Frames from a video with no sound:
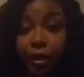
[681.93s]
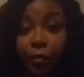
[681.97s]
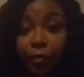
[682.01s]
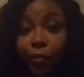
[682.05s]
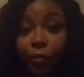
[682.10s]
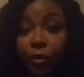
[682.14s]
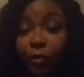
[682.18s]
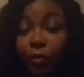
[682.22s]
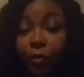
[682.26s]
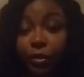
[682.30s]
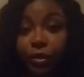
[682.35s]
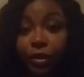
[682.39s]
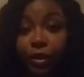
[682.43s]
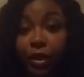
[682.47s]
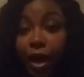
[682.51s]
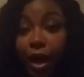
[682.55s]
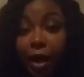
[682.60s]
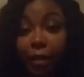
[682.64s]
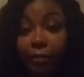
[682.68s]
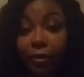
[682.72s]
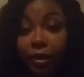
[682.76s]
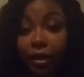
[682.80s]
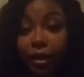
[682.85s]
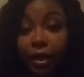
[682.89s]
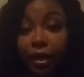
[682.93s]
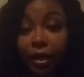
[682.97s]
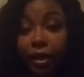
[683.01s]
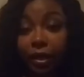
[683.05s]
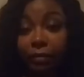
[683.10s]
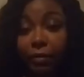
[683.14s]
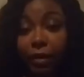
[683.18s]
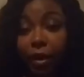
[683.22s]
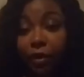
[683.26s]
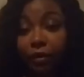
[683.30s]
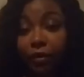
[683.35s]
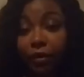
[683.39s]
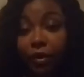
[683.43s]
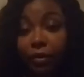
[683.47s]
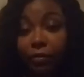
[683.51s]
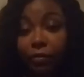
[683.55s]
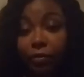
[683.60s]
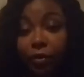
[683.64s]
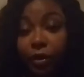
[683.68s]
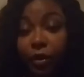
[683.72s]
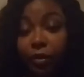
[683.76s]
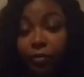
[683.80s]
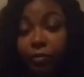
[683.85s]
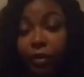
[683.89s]
we will not be getting married.
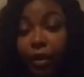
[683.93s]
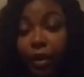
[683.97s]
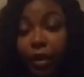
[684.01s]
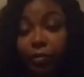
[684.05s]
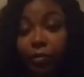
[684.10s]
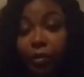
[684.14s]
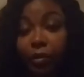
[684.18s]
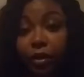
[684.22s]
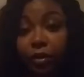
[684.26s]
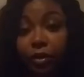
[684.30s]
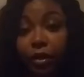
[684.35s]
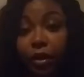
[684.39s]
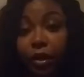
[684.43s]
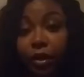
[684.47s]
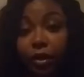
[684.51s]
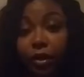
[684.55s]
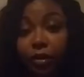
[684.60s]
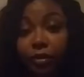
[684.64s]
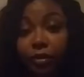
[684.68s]
Point blank period.